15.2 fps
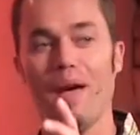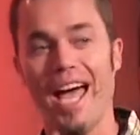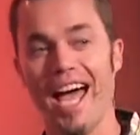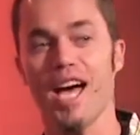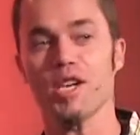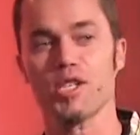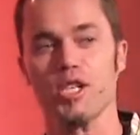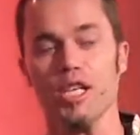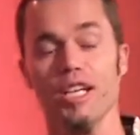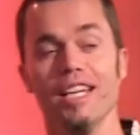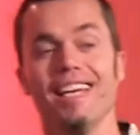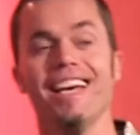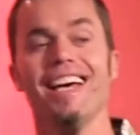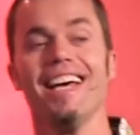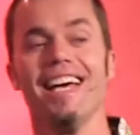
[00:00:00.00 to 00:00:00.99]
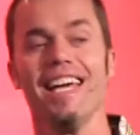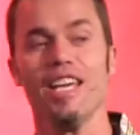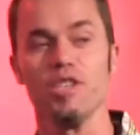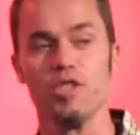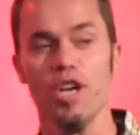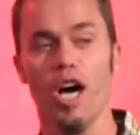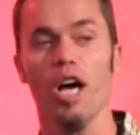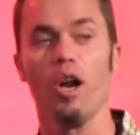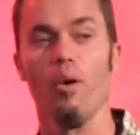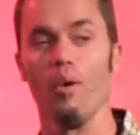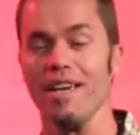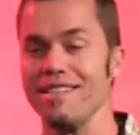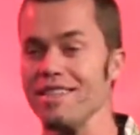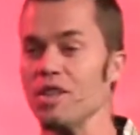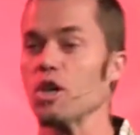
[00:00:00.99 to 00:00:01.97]
passion is not
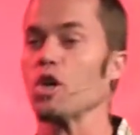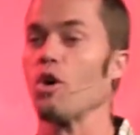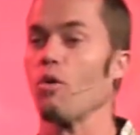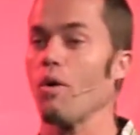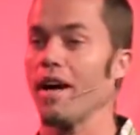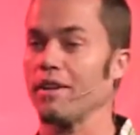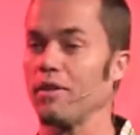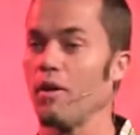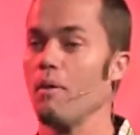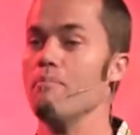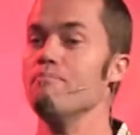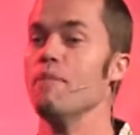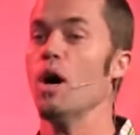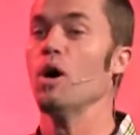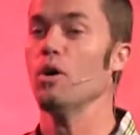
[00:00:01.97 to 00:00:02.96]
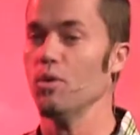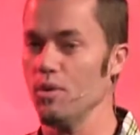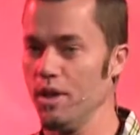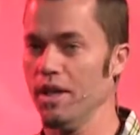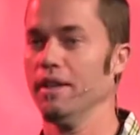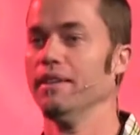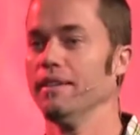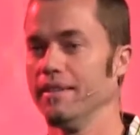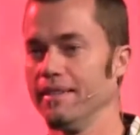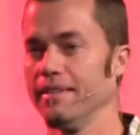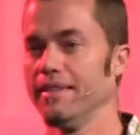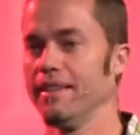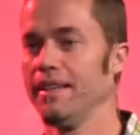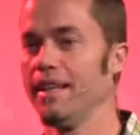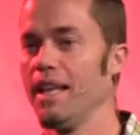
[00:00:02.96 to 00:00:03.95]
always in the correct mode.
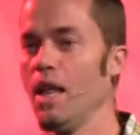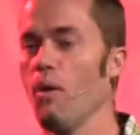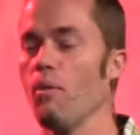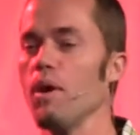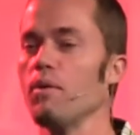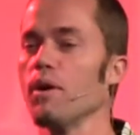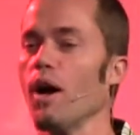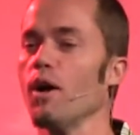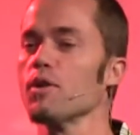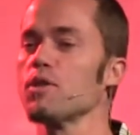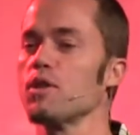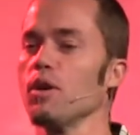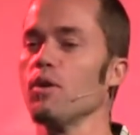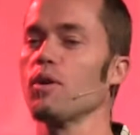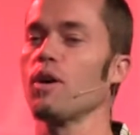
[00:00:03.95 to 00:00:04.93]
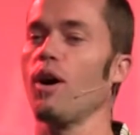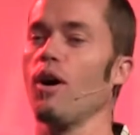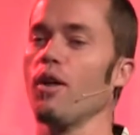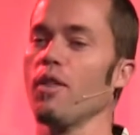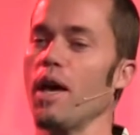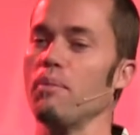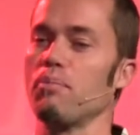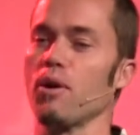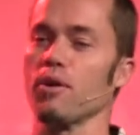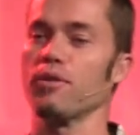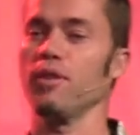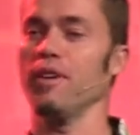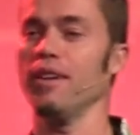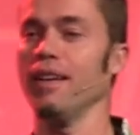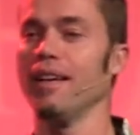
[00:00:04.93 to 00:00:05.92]
We would also call that
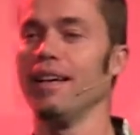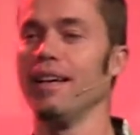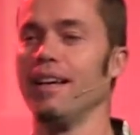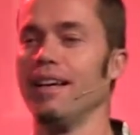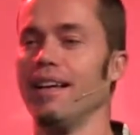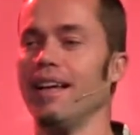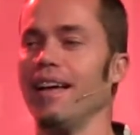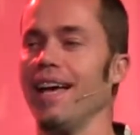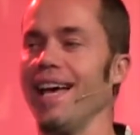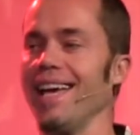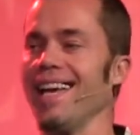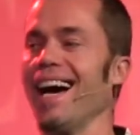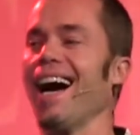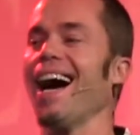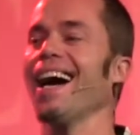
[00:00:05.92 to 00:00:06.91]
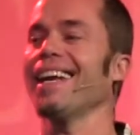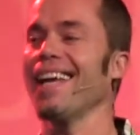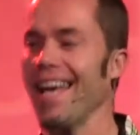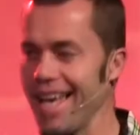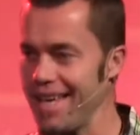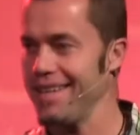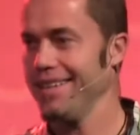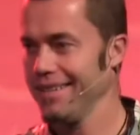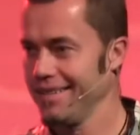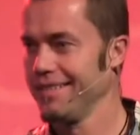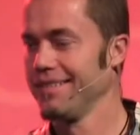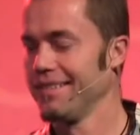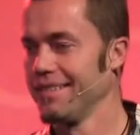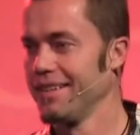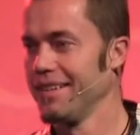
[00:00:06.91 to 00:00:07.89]
person a hothead.
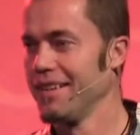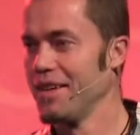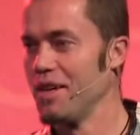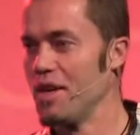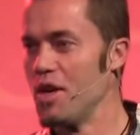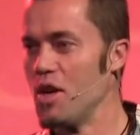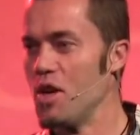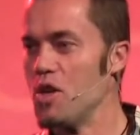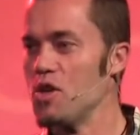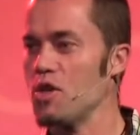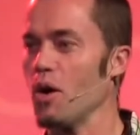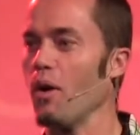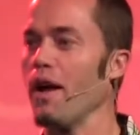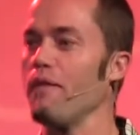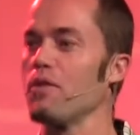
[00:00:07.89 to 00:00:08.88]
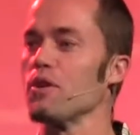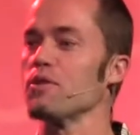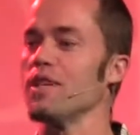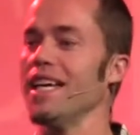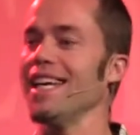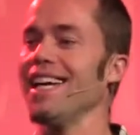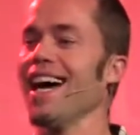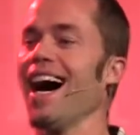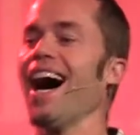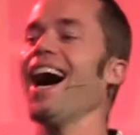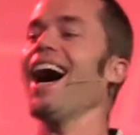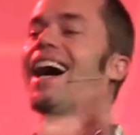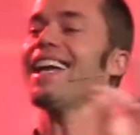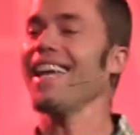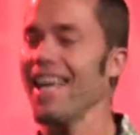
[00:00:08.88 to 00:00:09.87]
So, if there's any
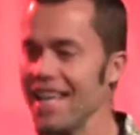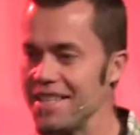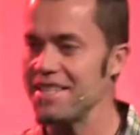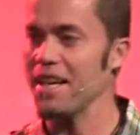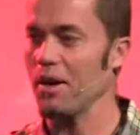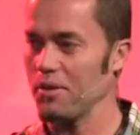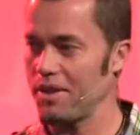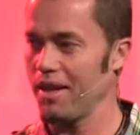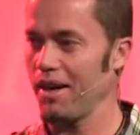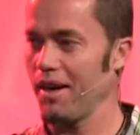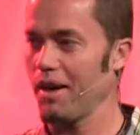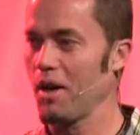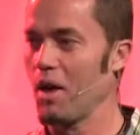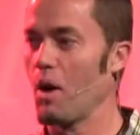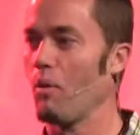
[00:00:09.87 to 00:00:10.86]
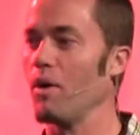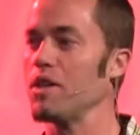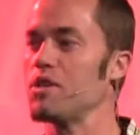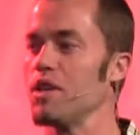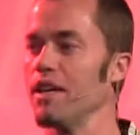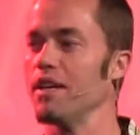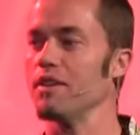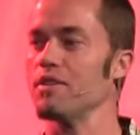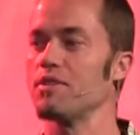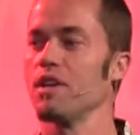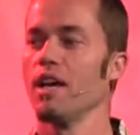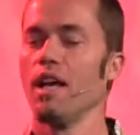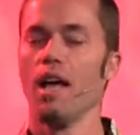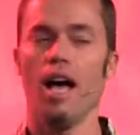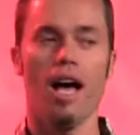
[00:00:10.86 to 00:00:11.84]
hotheads out there, which is
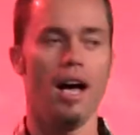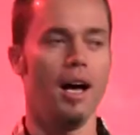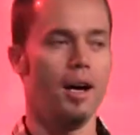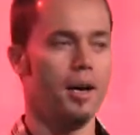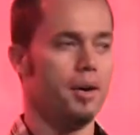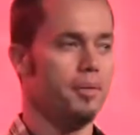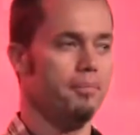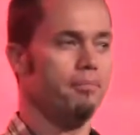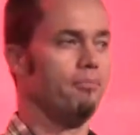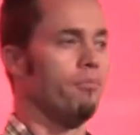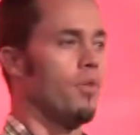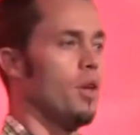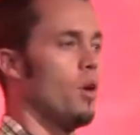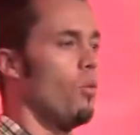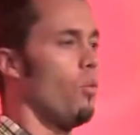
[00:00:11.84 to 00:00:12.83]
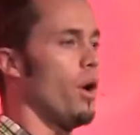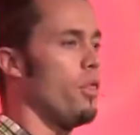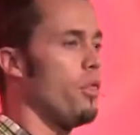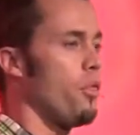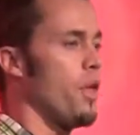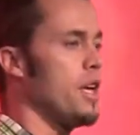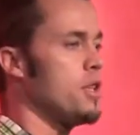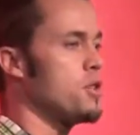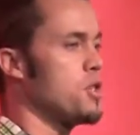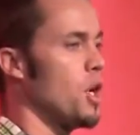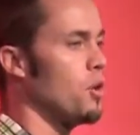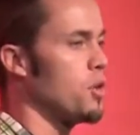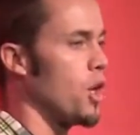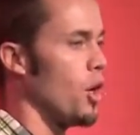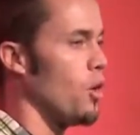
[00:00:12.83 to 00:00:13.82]
um, when things
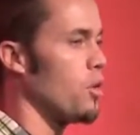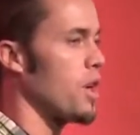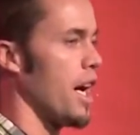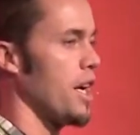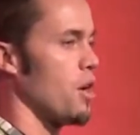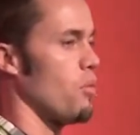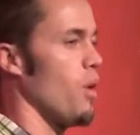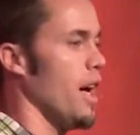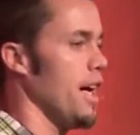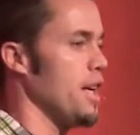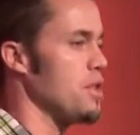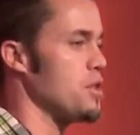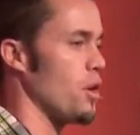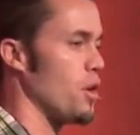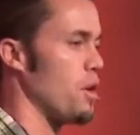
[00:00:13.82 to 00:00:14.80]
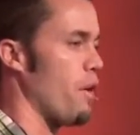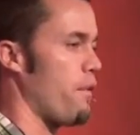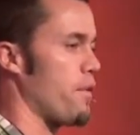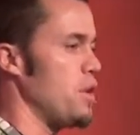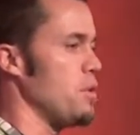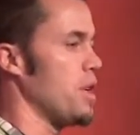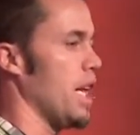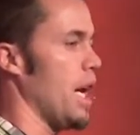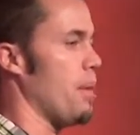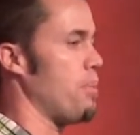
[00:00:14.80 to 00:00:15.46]
don't go kind of right, or you get